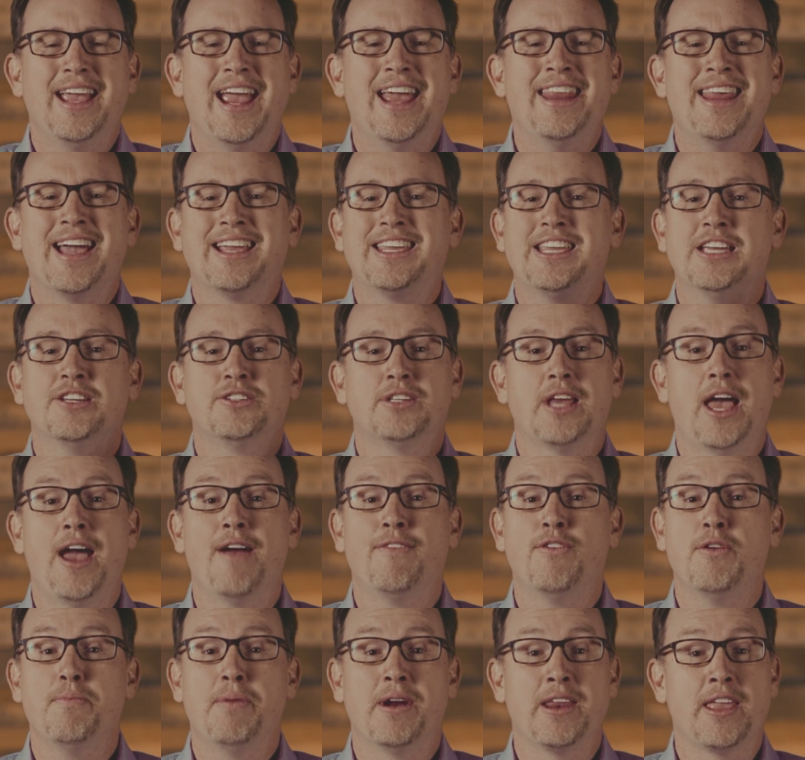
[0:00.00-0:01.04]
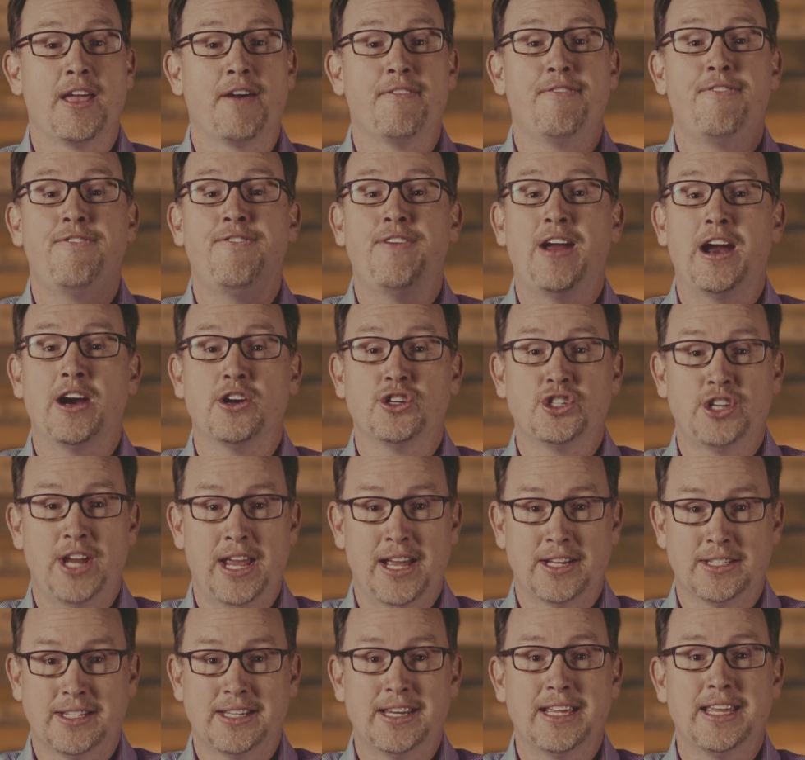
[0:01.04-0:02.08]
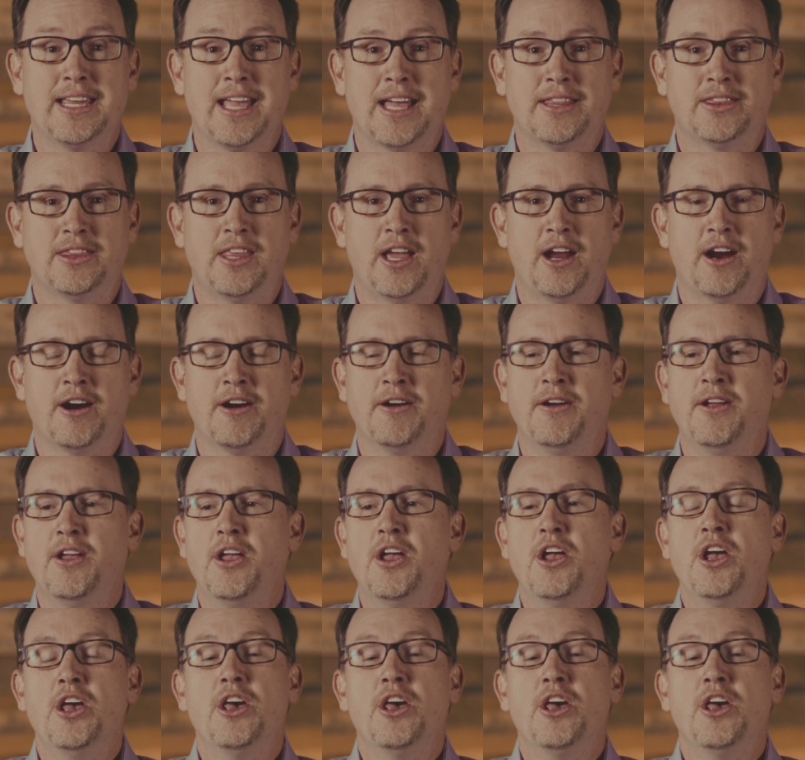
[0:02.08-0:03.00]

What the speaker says: And that gives everybody a fair chance to get there.